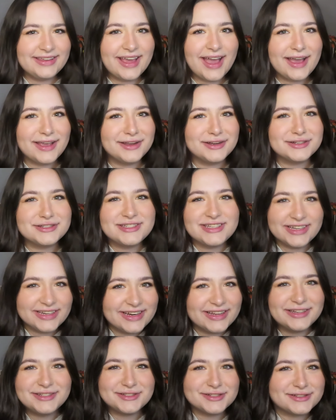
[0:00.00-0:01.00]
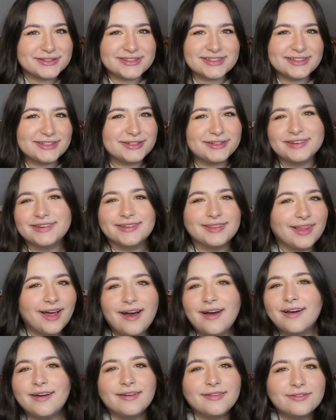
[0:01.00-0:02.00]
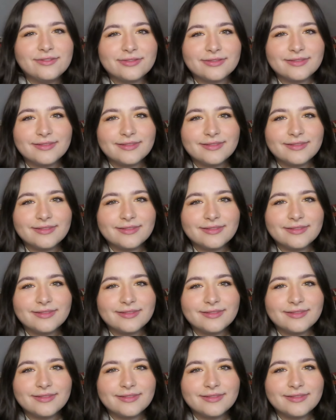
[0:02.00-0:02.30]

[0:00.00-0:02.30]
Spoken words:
Yeah, you're teenagers and you're in love.